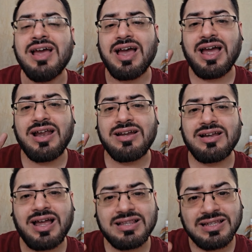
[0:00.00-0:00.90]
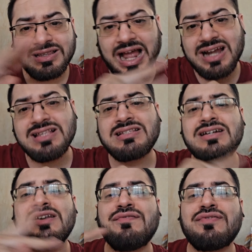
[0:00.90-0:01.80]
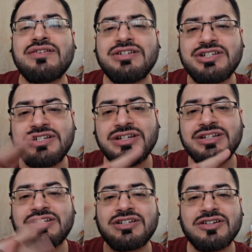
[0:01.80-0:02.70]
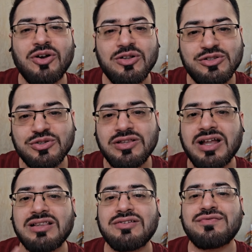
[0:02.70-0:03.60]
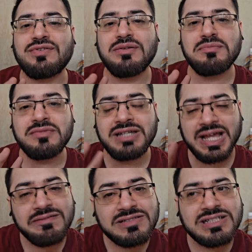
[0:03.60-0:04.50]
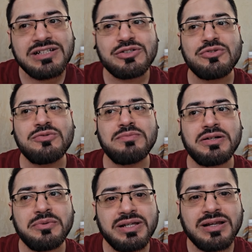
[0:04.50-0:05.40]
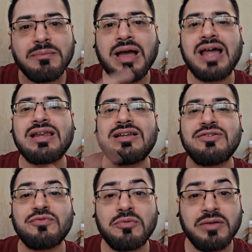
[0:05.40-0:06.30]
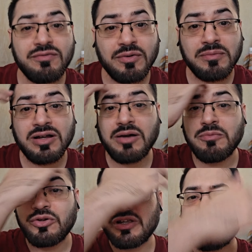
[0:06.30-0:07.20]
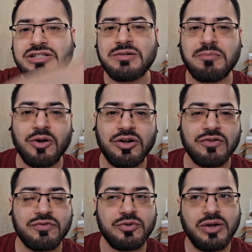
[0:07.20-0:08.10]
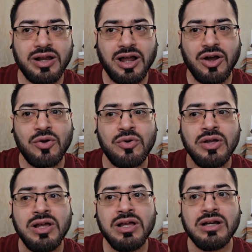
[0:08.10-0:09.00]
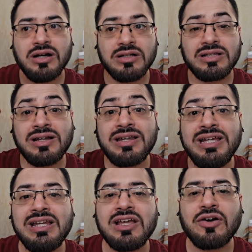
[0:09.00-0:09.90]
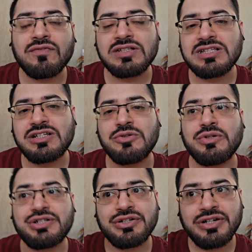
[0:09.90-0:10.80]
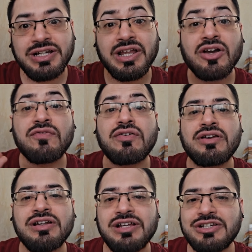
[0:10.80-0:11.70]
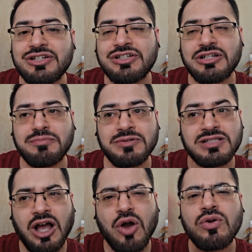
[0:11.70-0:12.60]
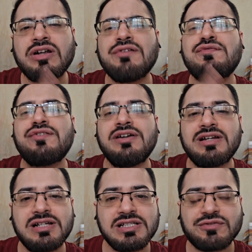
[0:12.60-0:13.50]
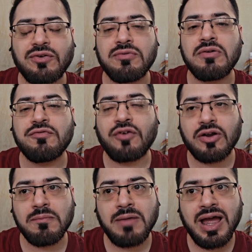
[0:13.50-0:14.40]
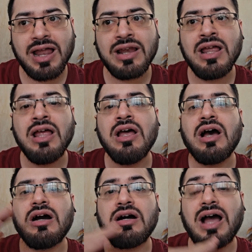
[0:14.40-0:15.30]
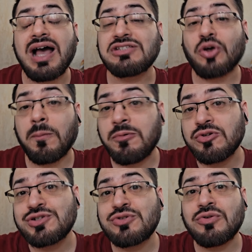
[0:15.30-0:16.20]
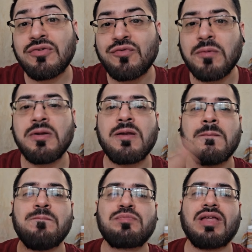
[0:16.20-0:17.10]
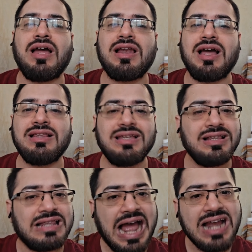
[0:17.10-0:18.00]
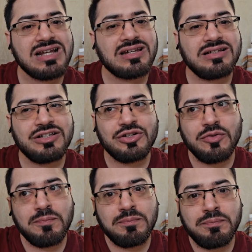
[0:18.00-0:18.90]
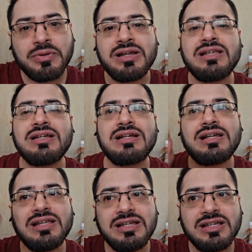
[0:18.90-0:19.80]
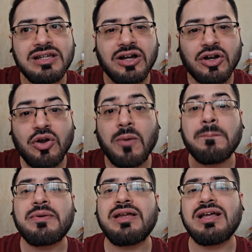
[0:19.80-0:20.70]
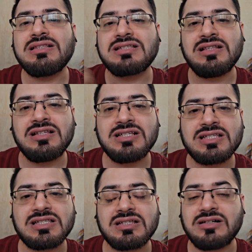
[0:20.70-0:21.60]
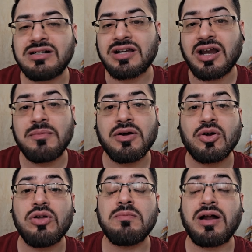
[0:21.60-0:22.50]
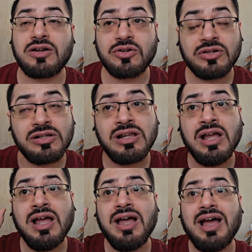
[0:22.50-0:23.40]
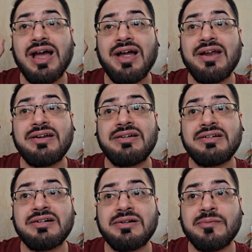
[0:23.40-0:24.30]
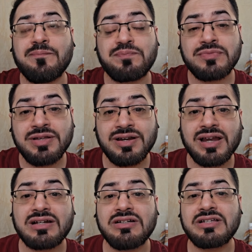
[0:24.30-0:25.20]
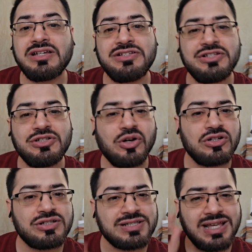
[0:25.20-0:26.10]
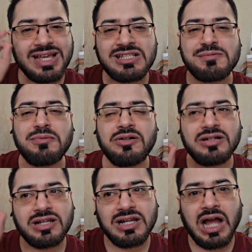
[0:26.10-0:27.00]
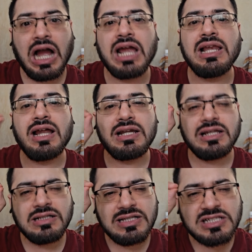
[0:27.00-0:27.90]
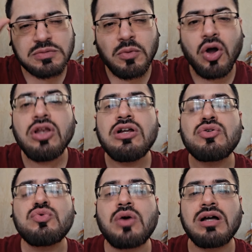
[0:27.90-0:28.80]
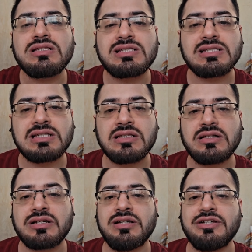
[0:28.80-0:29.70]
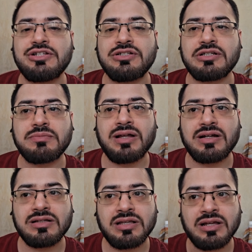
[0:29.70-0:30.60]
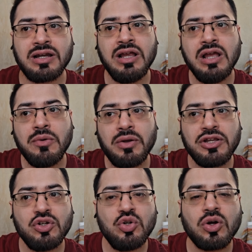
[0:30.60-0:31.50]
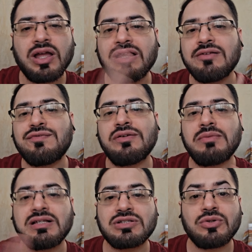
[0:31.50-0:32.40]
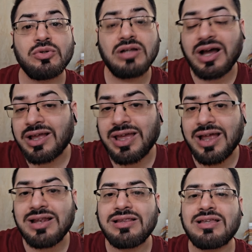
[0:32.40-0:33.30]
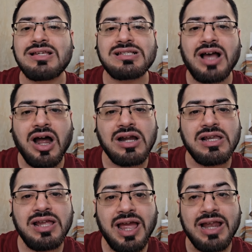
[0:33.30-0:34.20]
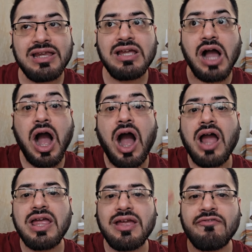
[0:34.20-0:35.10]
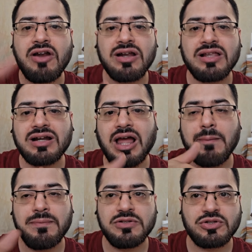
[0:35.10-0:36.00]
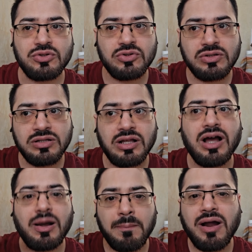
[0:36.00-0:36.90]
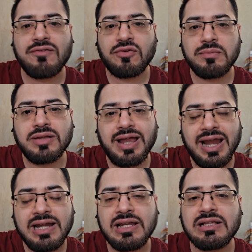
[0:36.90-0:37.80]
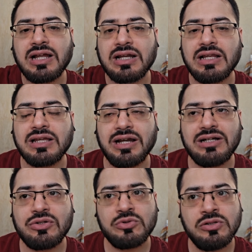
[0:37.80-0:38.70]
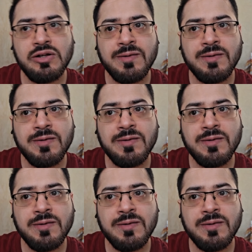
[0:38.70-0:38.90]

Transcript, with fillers: and i think that is the differentiation also that the film delves into between a man and a woman from a communication point of view and how uh, the reading of the situation reading of a relationship is how different it is from a, for a man uh, as opposed to a woman and i think that you know brilliantly uh, comprehends in this uh, drama called Mattoral and um, director kg george is expert in highlighting the smaller nuances in the relationship that are there when you look at the film as a whole again there is hardly any high event that happens you know apart from the ending that i'll get to